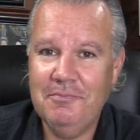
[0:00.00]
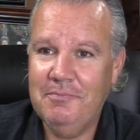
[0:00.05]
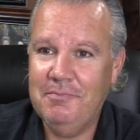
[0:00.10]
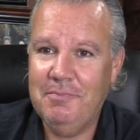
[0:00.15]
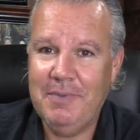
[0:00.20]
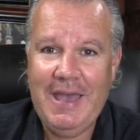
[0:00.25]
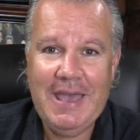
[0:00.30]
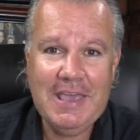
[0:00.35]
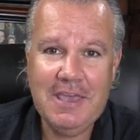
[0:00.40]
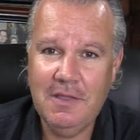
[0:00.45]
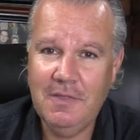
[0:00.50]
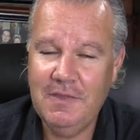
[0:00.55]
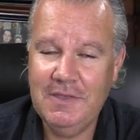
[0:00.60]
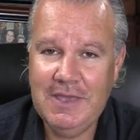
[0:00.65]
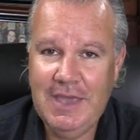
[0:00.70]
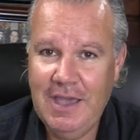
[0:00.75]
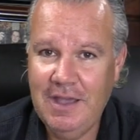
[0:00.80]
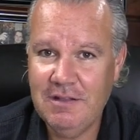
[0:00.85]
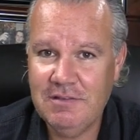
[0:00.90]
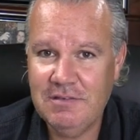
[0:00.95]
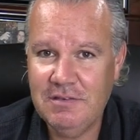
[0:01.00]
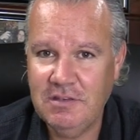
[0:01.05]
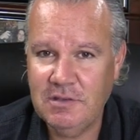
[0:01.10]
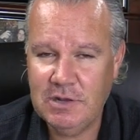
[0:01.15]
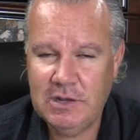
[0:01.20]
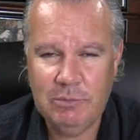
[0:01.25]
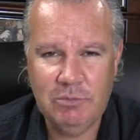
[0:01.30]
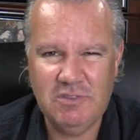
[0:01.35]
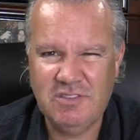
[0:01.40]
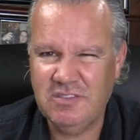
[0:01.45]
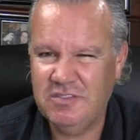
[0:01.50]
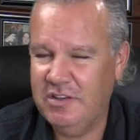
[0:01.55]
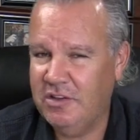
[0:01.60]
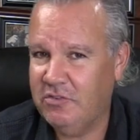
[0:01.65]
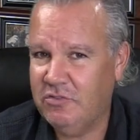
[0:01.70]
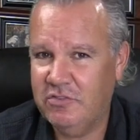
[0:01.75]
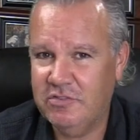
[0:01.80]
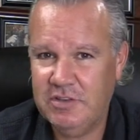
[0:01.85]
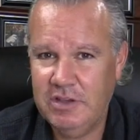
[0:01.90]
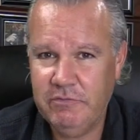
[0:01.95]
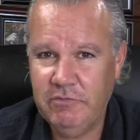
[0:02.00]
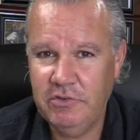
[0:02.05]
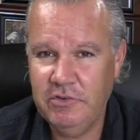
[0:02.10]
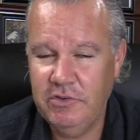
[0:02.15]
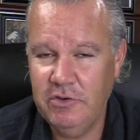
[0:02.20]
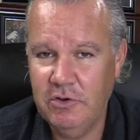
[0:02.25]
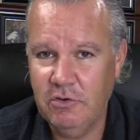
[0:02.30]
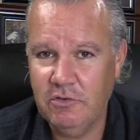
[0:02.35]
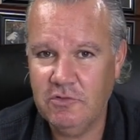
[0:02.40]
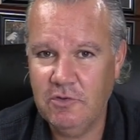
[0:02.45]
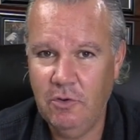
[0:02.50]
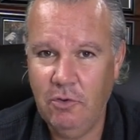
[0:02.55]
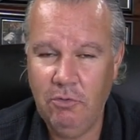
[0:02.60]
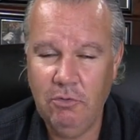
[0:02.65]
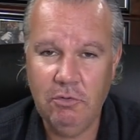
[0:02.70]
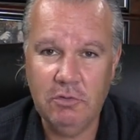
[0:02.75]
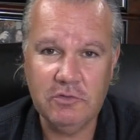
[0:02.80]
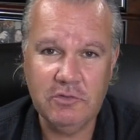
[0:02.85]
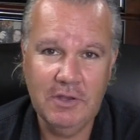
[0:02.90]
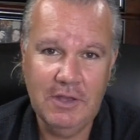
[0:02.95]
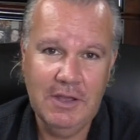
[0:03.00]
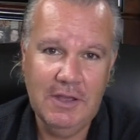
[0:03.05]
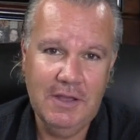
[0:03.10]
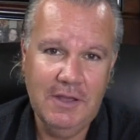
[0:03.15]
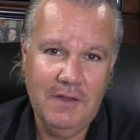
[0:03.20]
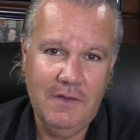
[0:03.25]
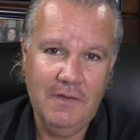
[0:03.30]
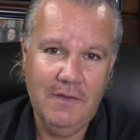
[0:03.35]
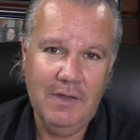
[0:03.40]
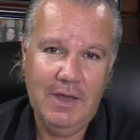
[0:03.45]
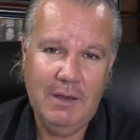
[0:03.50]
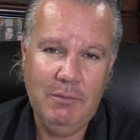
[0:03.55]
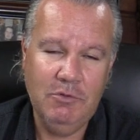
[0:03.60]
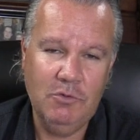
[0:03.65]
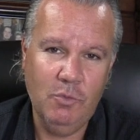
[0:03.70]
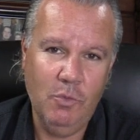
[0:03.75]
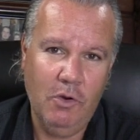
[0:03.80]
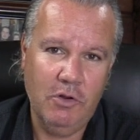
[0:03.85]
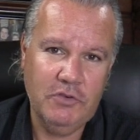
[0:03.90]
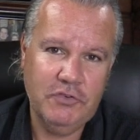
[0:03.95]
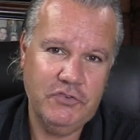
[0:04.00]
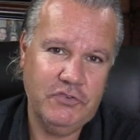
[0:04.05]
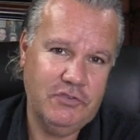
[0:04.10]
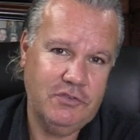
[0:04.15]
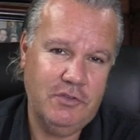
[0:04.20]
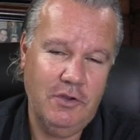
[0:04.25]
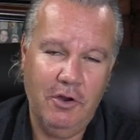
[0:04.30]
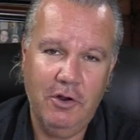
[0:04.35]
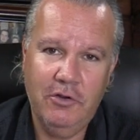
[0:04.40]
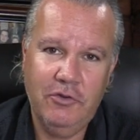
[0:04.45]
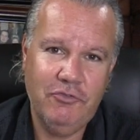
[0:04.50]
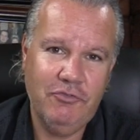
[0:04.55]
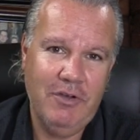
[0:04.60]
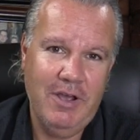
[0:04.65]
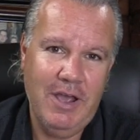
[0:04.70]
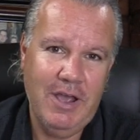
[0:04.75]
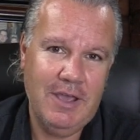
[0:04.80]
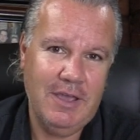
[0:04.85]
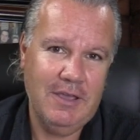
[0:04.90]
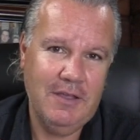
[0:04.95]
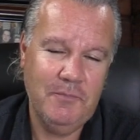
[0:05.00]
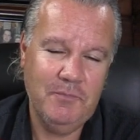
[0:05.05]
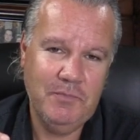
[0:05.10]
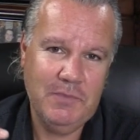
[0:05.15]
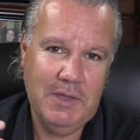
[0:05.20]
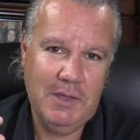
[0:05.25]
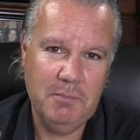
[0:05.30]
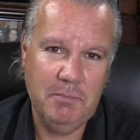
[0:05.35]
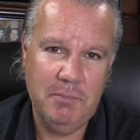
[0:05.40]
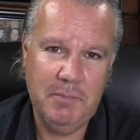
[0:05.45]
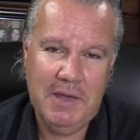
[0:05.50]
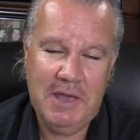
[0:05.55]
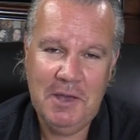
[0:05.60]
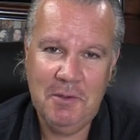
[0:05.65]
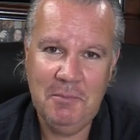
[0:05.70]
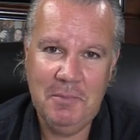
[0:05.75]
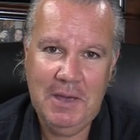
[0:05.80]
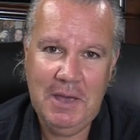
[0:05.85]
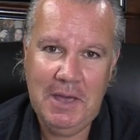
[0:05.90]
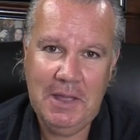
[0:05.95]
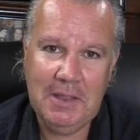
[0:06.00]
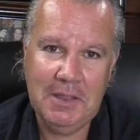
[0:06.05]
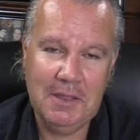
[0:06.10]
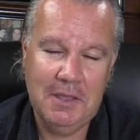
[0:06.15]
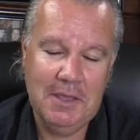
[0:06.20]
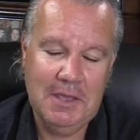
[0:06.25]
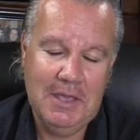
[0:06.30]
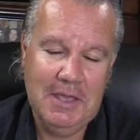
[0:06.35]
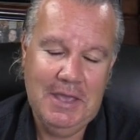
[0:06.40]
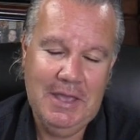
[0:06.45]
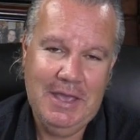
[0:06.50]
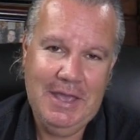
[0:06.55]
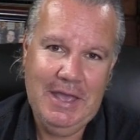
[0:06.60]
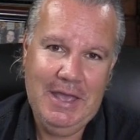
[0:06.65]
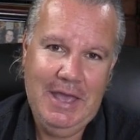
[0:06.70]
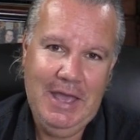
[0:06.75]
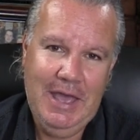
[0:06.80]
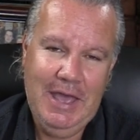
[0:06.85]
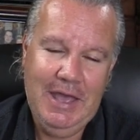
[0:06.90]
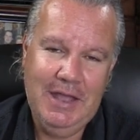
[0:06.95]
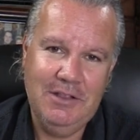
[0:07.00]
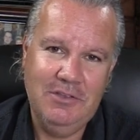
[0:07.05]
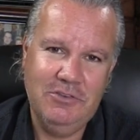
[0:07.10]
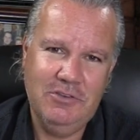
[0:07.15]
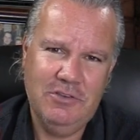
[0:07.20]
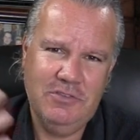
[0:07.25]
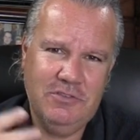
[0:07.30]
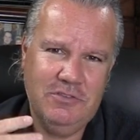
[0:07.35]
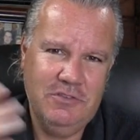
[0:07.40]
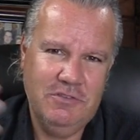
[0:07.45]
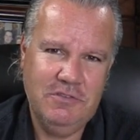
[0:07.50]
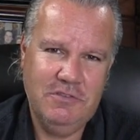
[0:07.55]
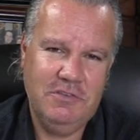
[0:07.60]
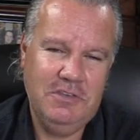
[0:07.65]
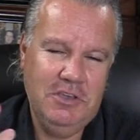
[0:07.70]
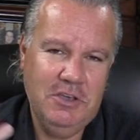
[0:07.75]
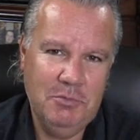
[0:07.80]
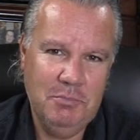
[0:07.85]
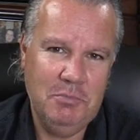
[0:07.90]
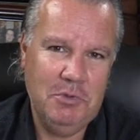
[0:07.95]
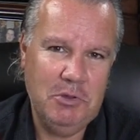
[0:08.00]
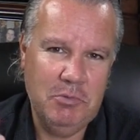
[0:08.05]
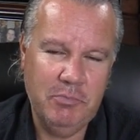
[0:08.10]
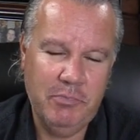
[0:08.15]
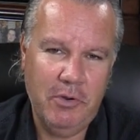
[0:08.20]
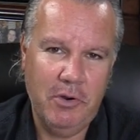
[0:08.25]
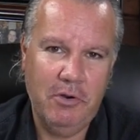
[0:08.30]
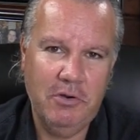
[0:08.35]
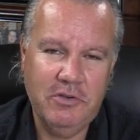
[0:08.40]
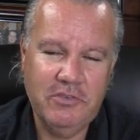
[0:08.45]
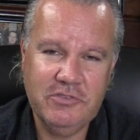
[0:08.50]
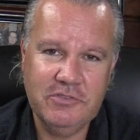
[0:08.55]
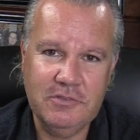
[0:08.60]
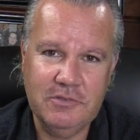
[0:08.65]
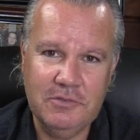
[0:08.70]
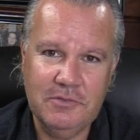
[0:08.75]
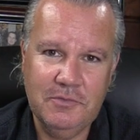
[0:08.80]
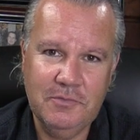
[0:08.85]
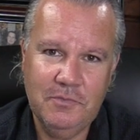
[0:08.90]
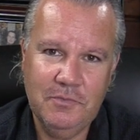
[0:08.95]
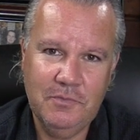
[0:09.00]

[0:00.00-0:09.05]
back in the 80s, when I was six or seven years old, I would watch Star Trek and Batman. And just to see him in person,